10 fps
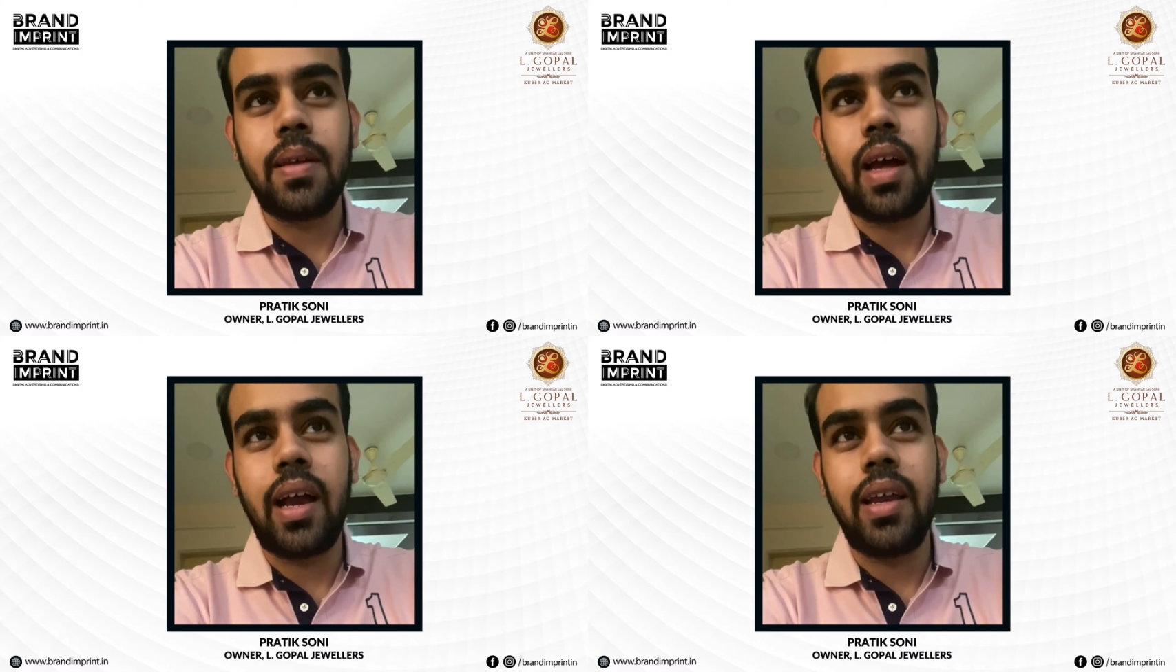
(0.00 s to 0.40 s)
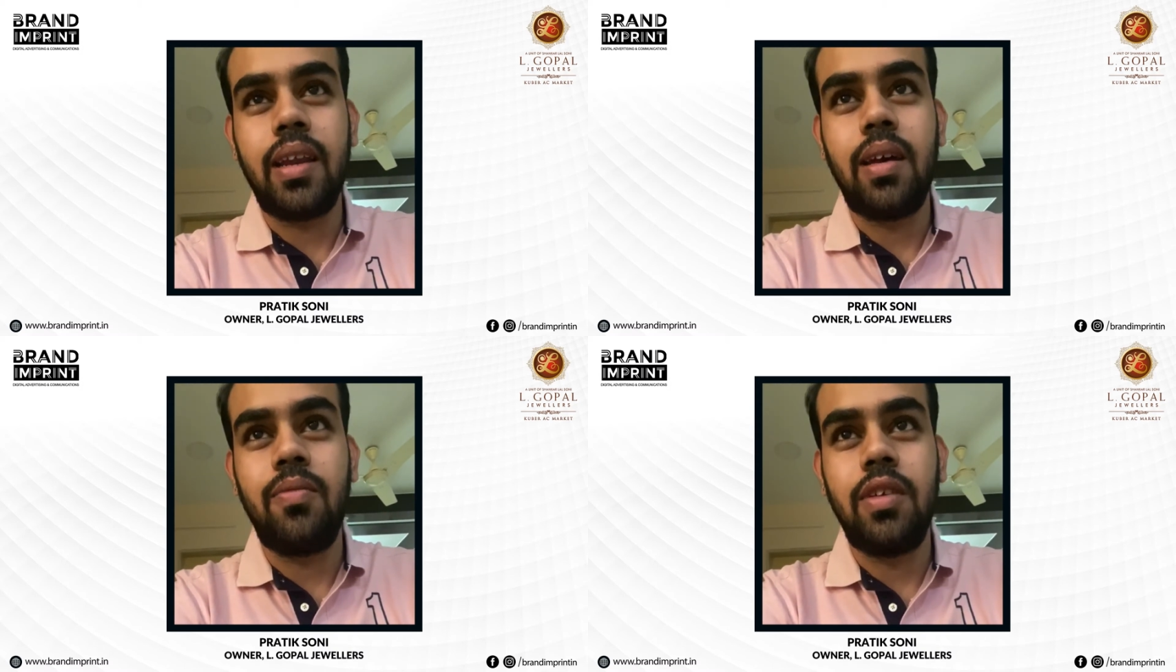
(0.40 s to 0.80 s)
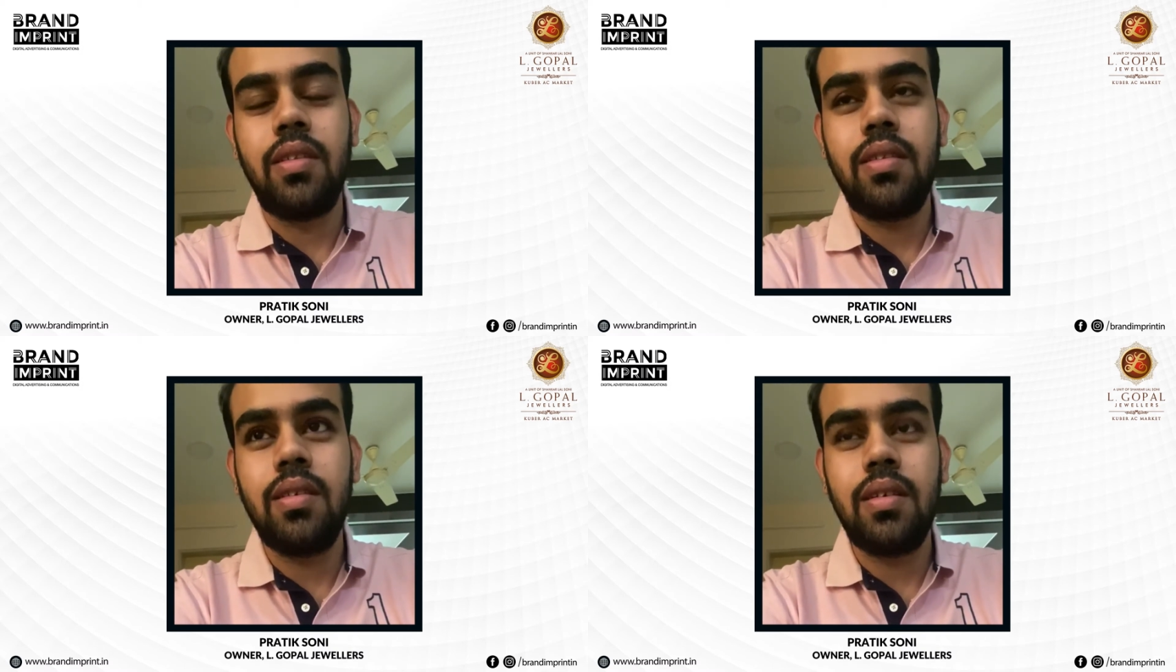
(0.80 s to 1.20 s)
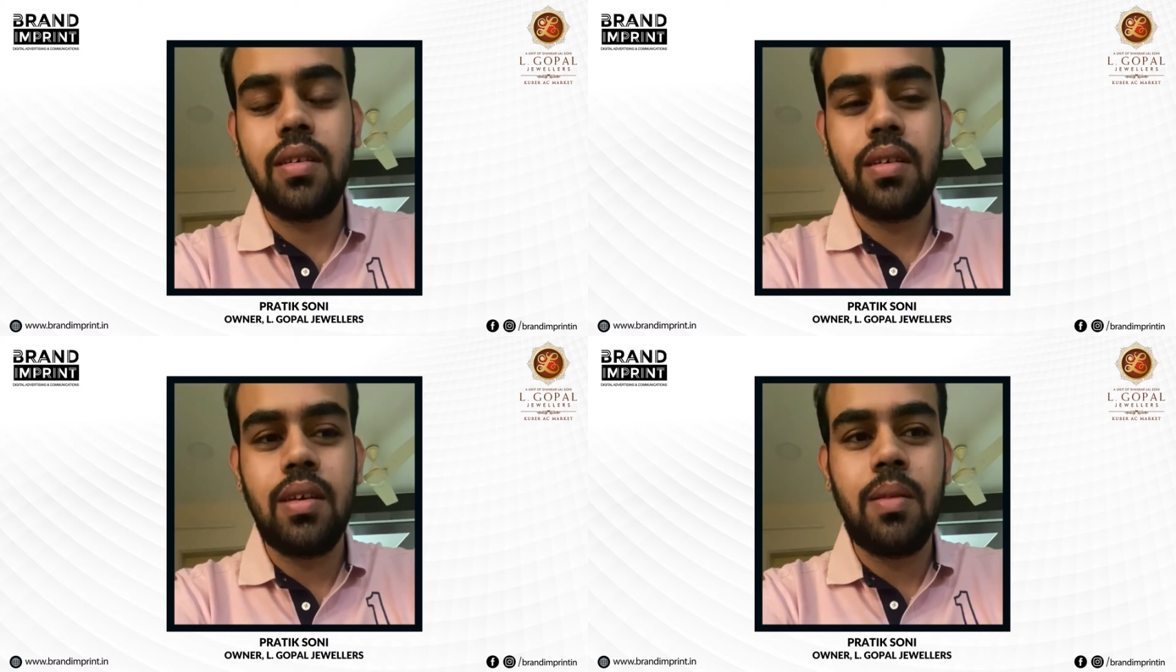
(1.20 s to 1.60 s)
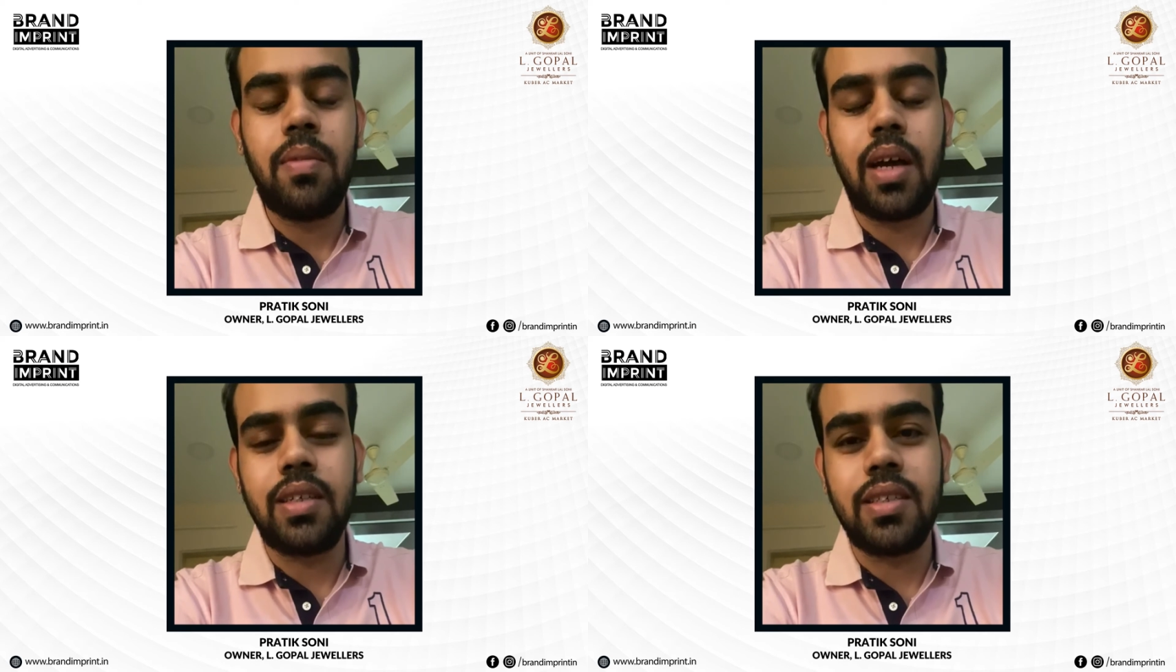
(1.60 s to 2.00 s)
I ended up with
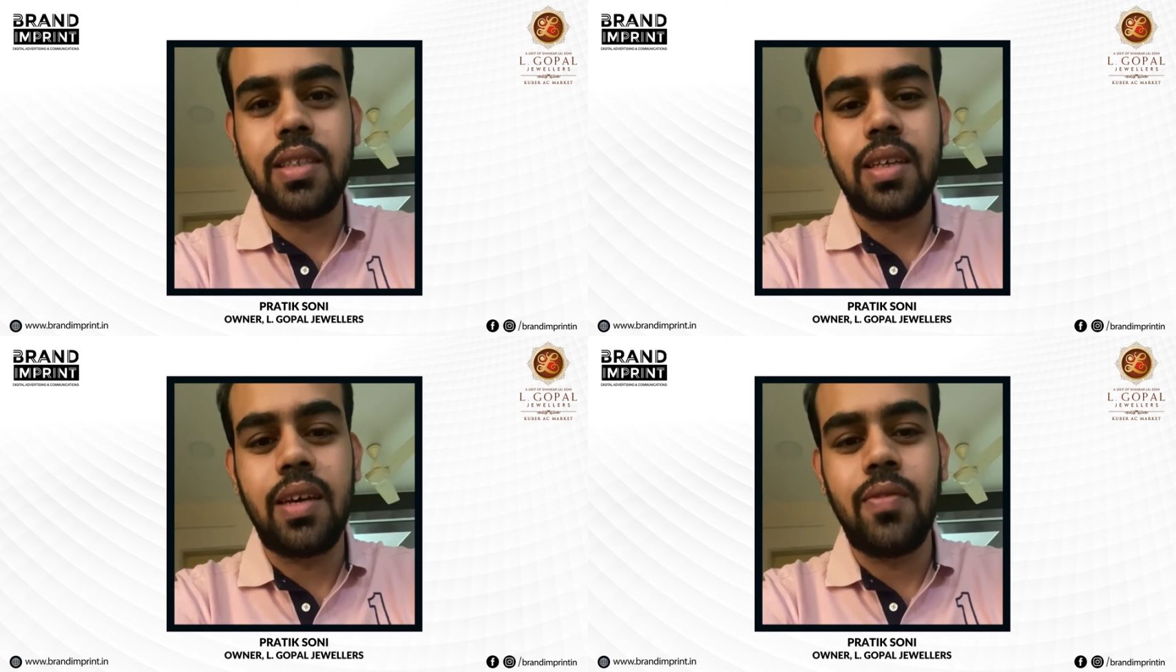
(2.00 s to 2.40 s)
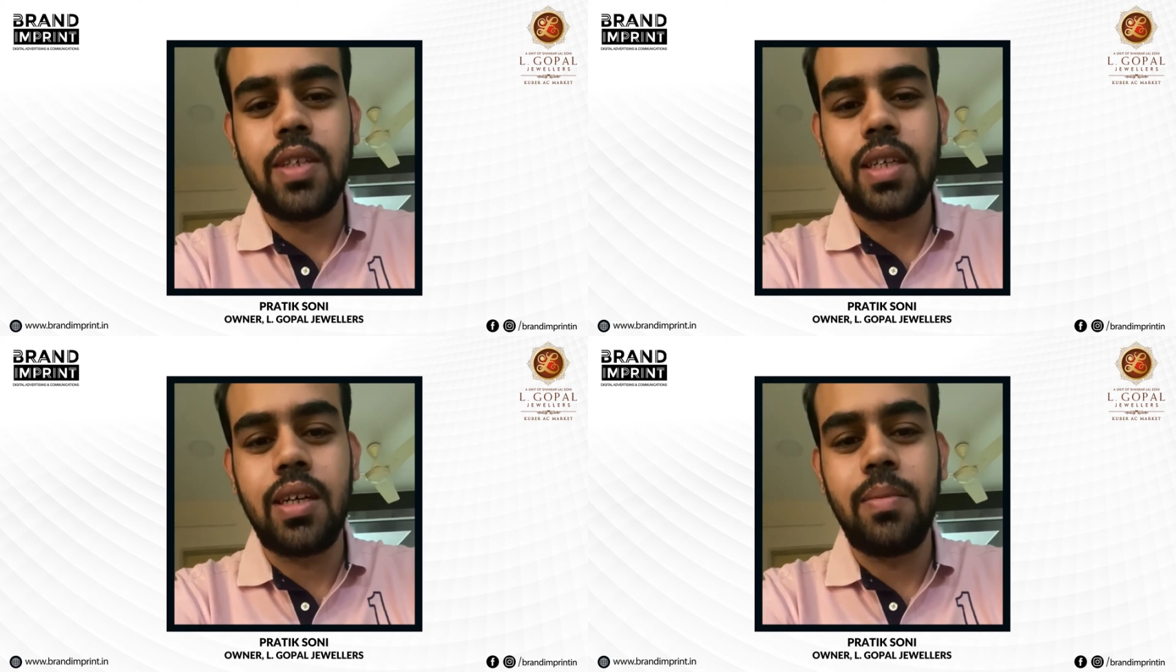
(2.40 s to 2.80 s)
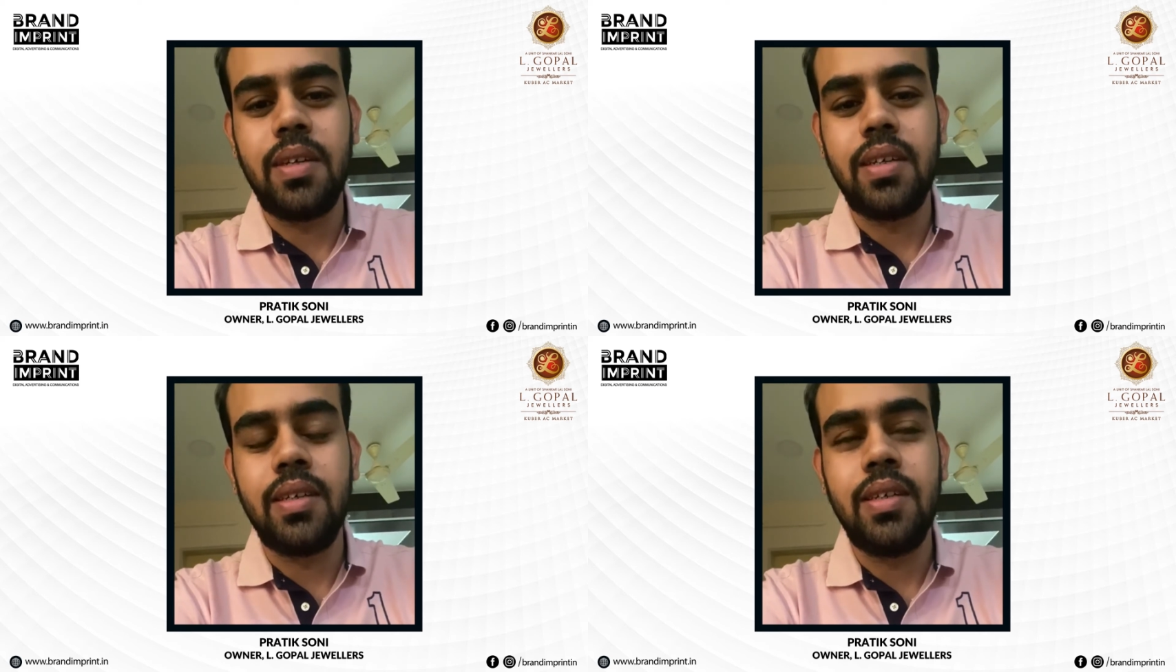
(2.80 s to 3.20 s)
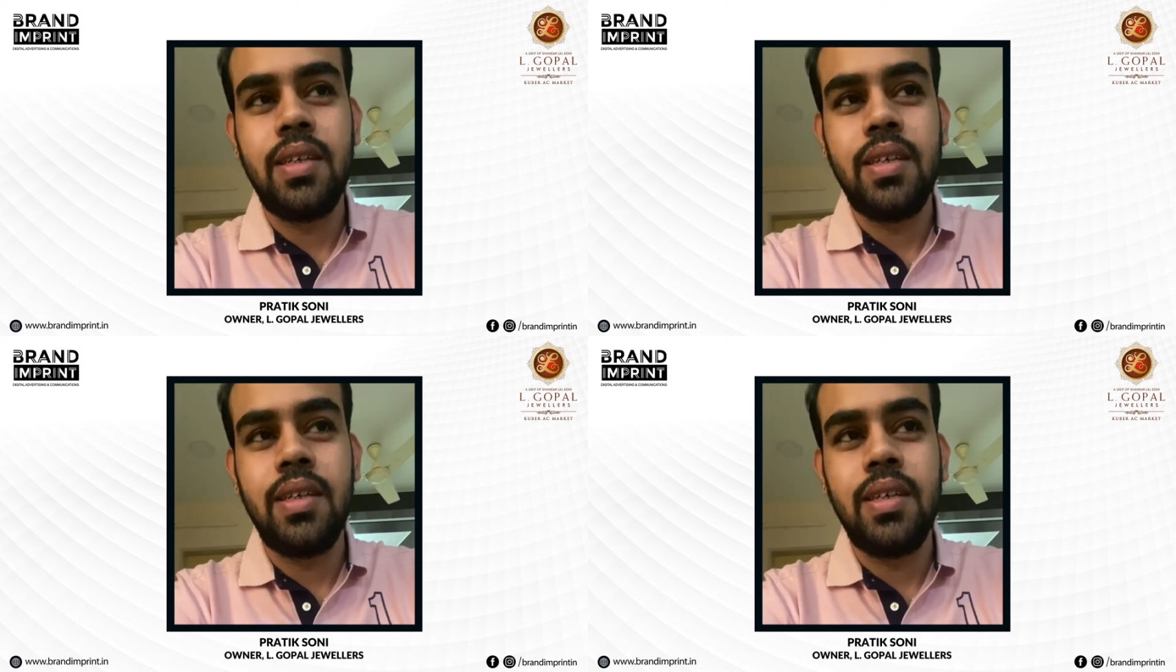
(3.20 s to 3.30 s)
Prachidi and Vishal Bhaiya.